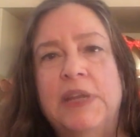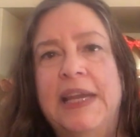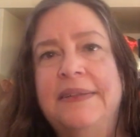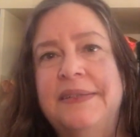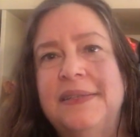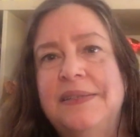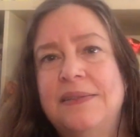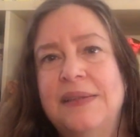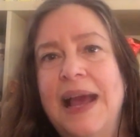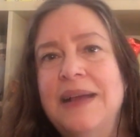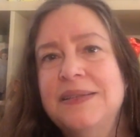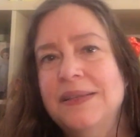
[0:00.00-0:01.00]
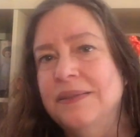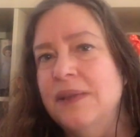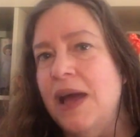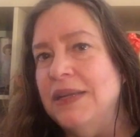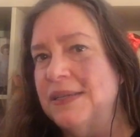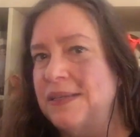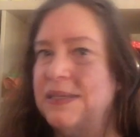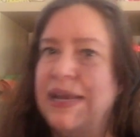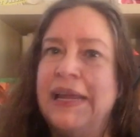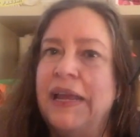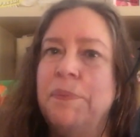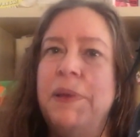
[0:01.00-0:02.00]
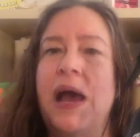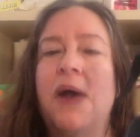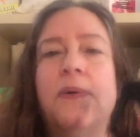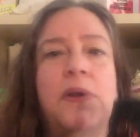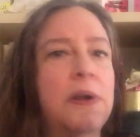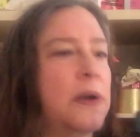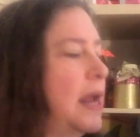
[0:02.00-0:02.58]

It has a lot of staying power,